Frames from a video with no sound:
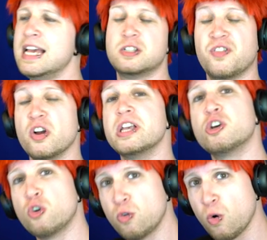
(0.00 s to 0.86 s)
It's very
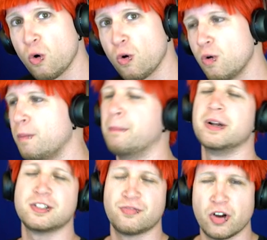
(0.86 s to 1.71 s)
cool,
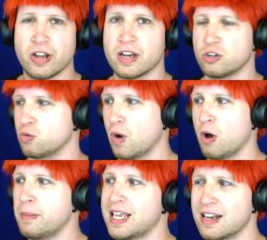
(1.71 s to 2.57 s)
but it's very
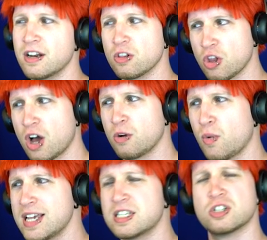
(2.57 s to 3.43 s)
underwhelming. And in a lot of
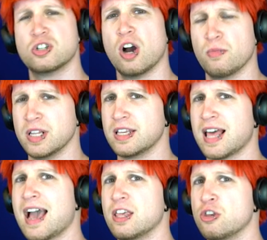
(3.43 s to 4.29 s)
ways, it's not really
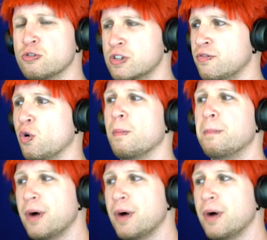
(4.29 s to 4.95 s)
that useful.